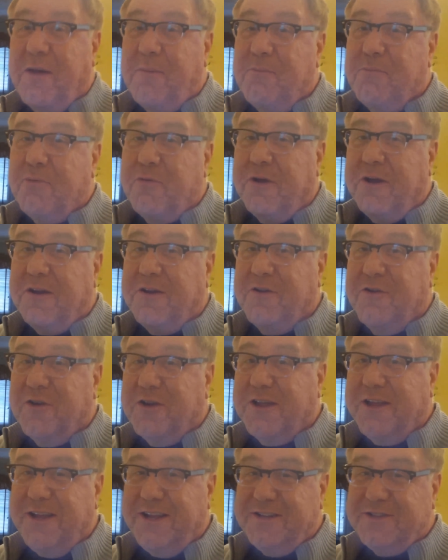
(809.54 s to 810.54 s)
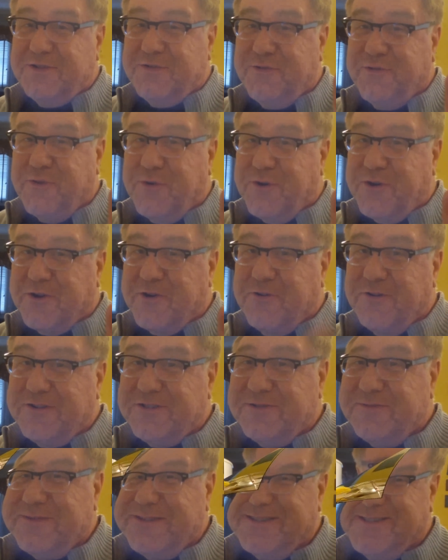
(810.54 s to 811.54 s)
thumbprint cookies for
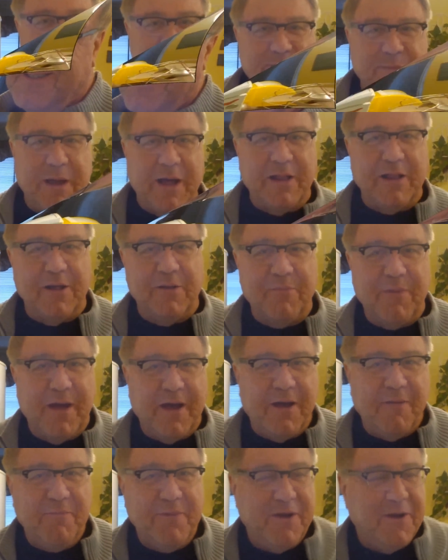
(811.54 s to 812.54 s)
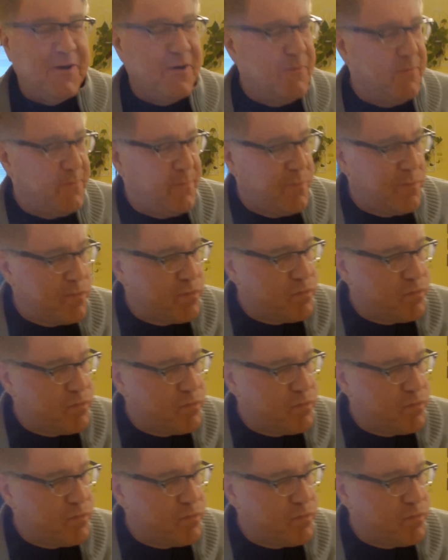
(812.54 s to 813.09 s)
starting to smell them, huh, Mary? They